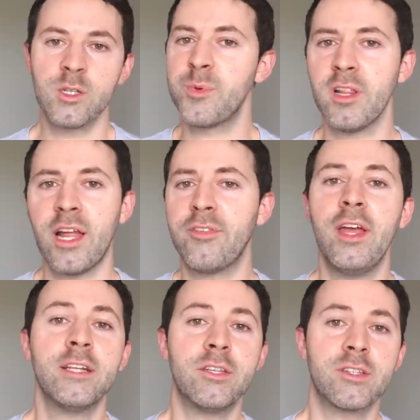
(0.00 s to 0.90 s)
There's been a lot of
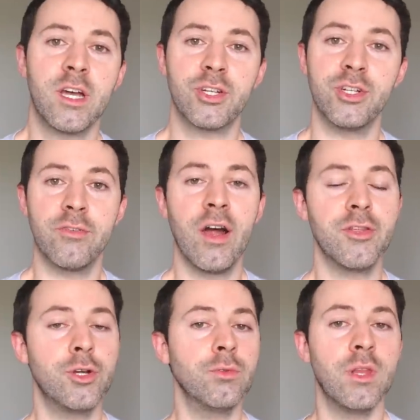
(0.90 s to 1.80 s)
heated discussion around
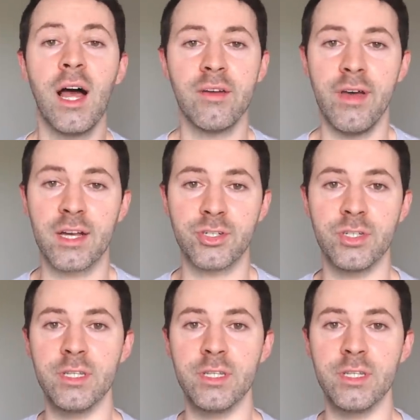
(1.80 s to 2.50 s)
the new live-action